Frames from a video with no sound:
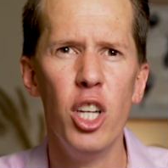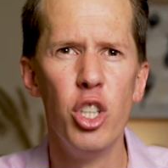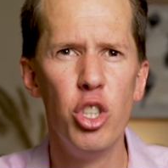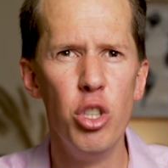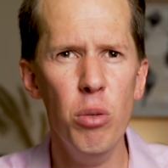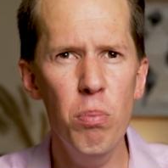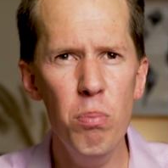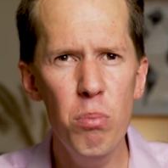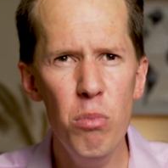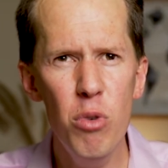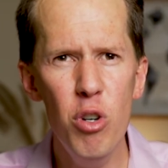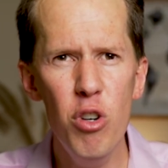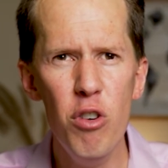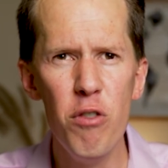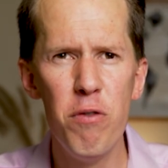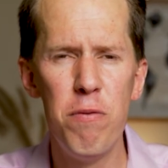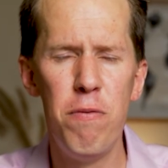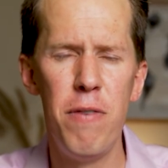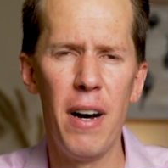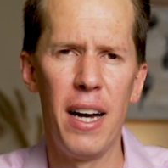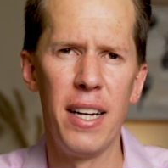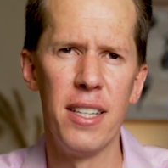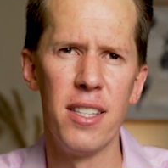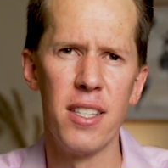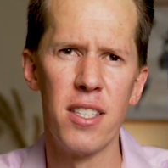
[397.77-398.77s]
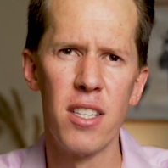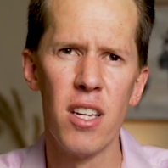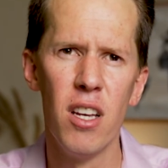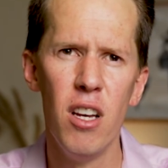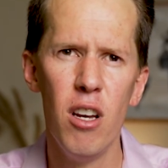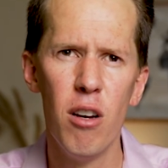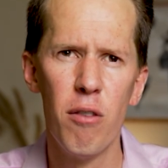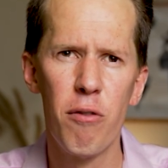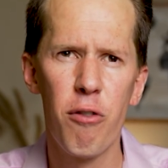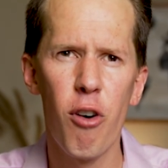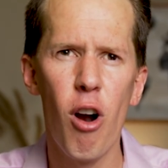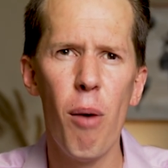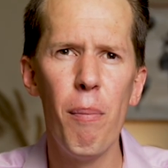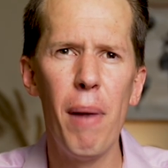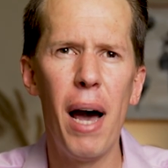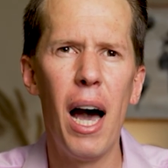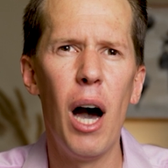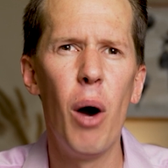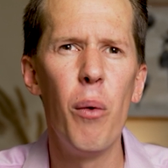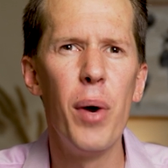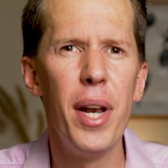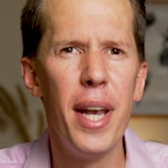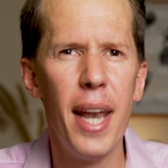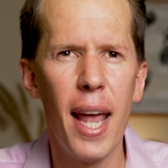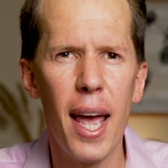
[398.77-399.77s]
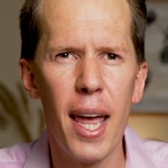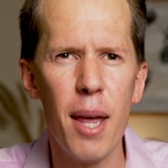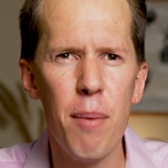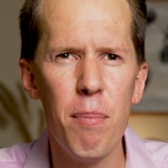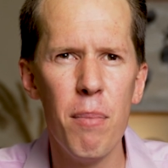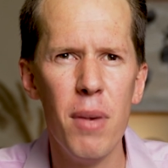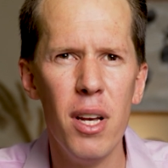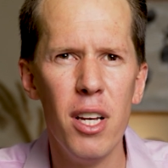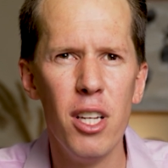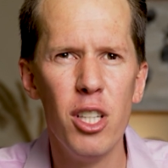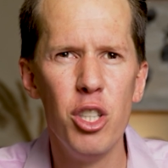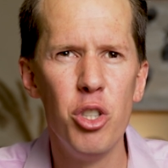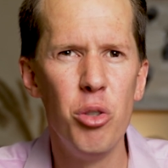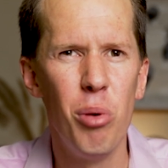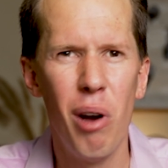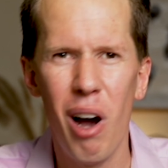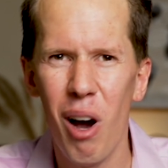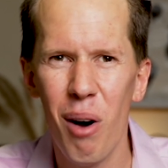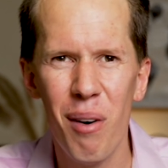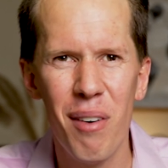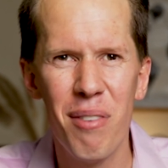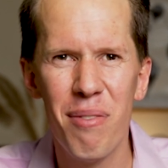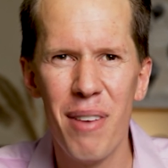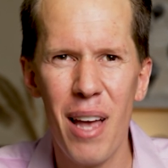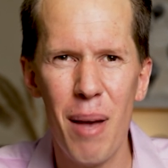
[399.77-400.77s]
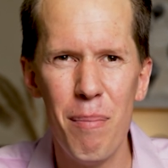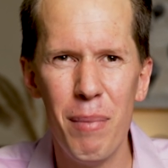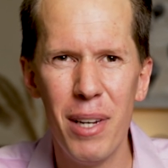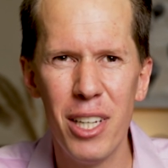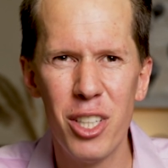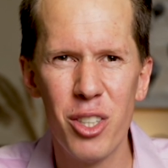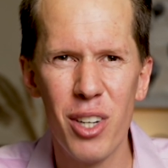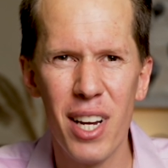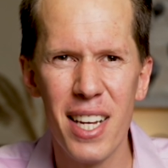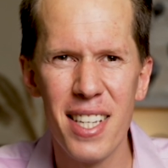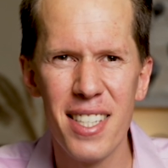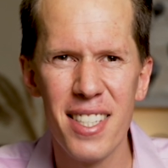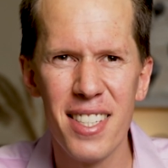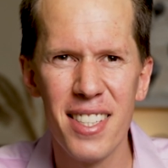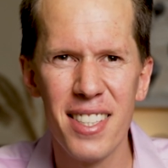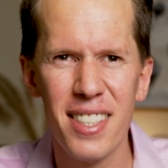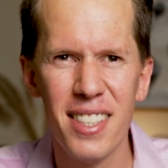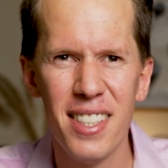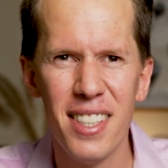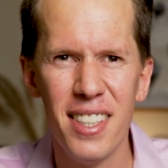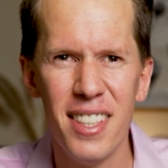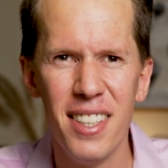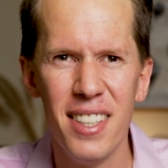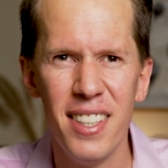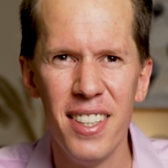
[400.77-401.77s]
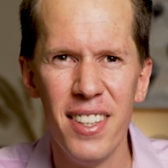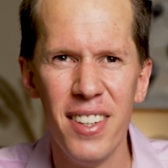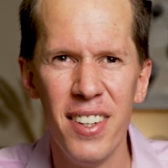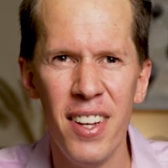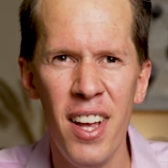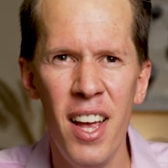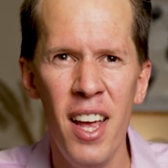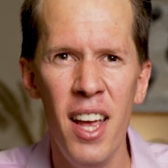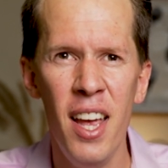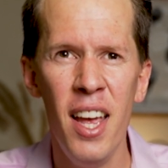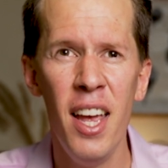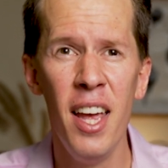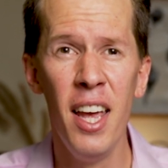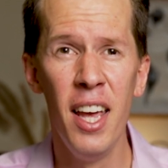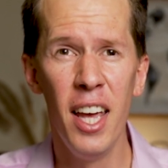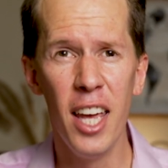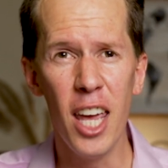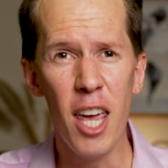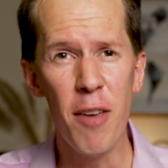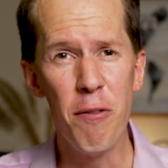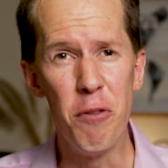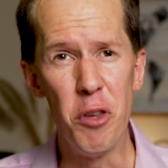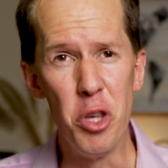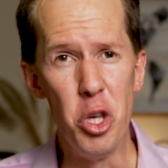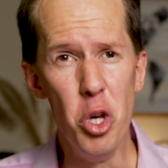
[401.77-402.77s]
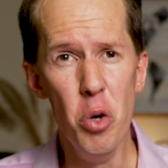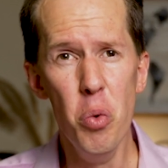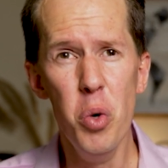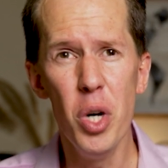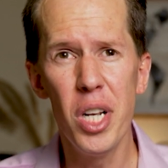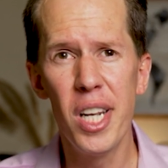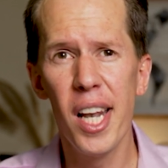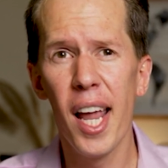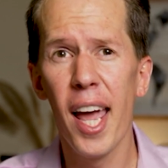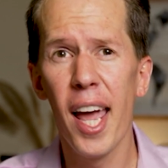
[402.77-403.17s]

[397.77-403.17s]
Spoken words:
to move funds from our name to our family trust. If you would